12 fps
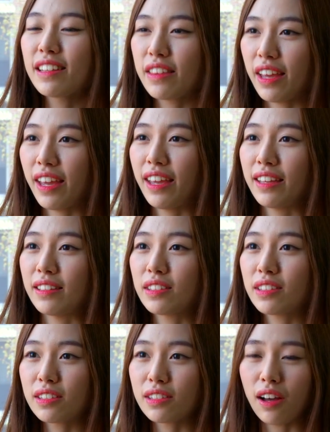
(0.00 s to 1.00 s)
They
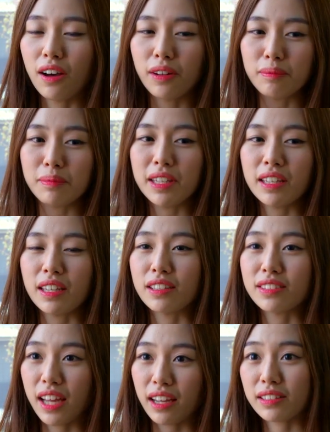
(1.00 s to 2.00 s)
taught me
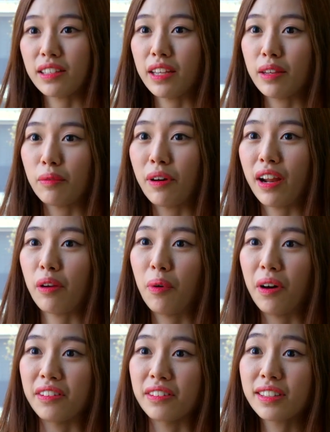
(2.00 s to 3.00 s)
exactly what I
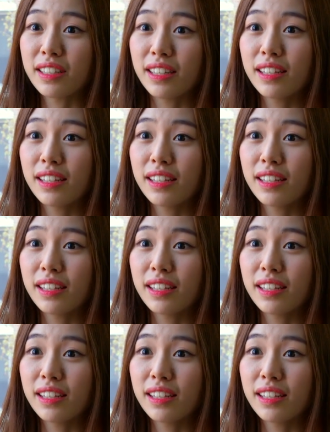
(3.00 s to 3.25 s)
want.